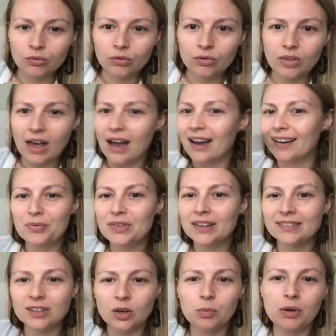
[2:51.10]
that
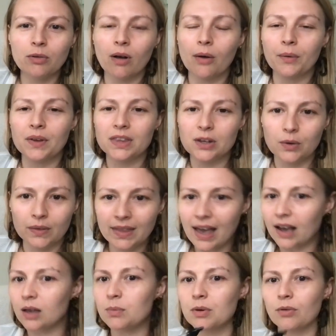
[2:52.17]
this could be wrong with you and
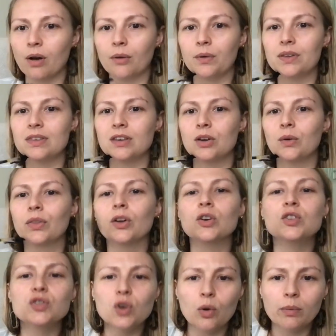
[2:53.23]
that could be wrong with you. And there are
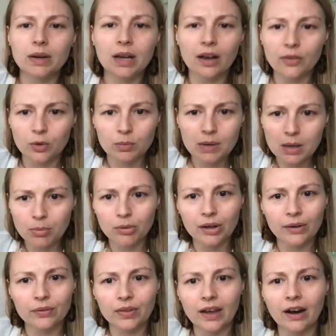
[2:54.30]
so many other people
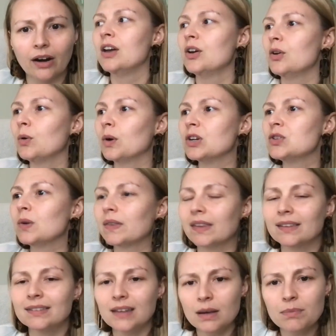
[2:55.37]
out there who are doing the
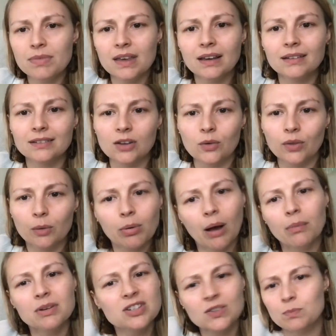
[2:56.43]
same thing as you and they're
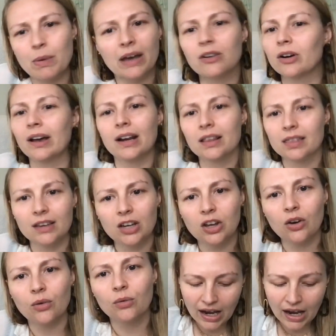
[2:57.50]
probably just better at it than you.